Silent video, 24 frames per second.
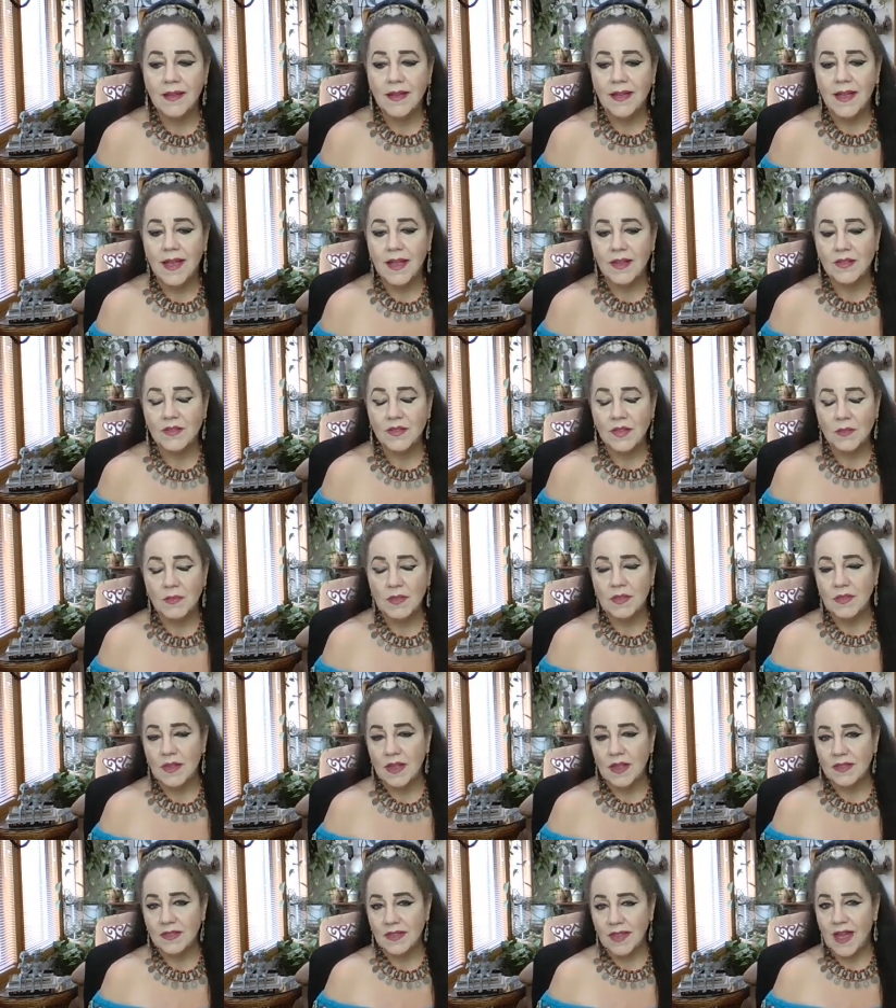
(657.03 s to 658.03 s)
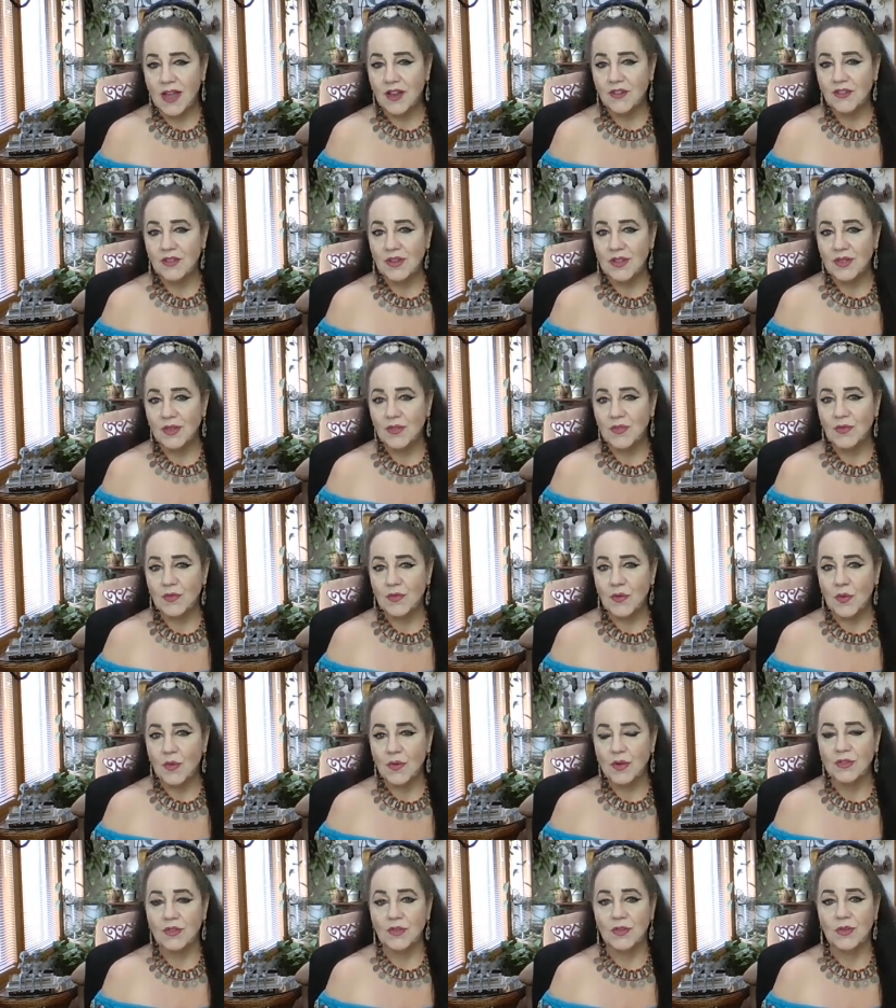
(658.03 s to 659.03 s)
and something that they actually look
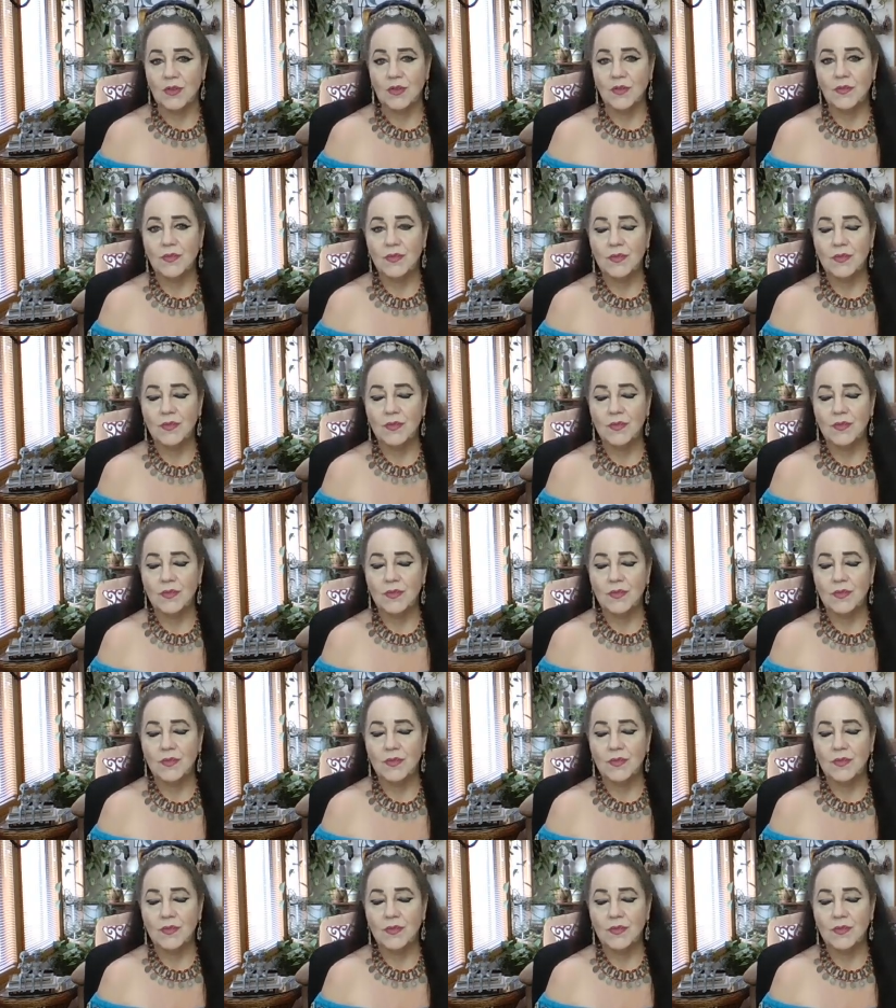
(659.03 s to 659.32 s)
forward to.